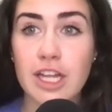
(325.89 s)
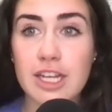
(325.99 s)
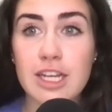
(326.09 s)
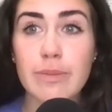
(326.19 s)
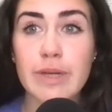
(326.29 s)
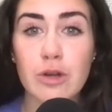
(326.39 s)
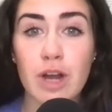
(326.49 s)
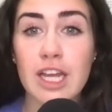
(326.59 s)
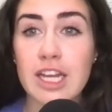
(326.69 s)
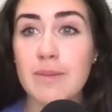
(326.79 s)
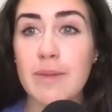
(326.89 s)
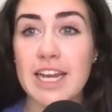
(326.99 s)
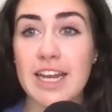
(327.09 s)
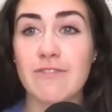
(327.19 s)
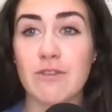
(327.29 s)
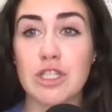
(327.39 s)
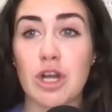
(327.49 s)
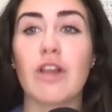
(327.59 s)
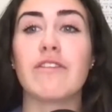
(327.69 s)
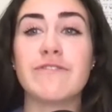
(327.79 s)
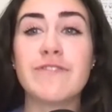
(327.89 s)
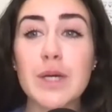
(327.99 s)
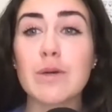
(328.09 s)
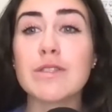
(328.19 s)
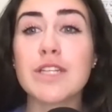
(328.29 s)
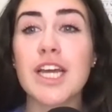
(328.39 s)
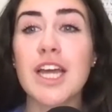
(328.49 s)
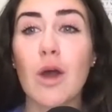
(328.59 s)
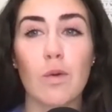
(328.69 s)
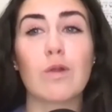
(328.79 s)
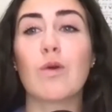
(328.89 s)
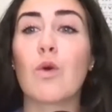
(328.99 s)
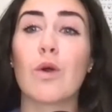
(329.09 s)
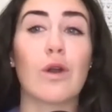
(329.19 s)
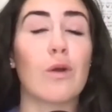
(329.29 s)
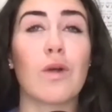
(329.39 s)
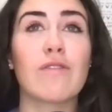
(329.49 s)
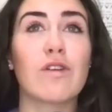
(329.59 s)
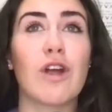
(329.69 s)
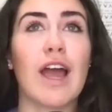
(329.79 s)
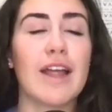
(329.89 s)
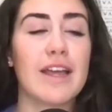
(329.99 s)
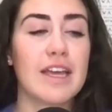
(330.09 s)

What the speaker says: you need to be great, you need to make a difference on the field or the court or wherever you're at.